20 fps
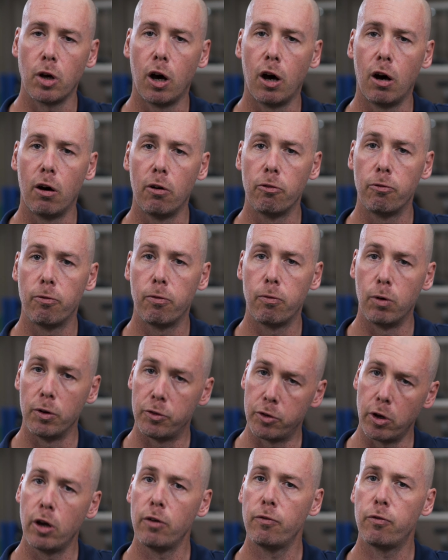of
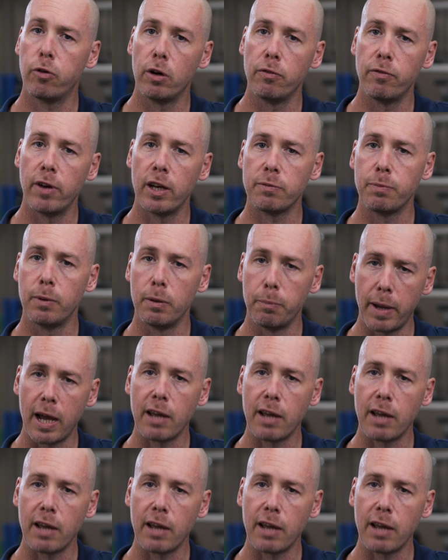return for investment,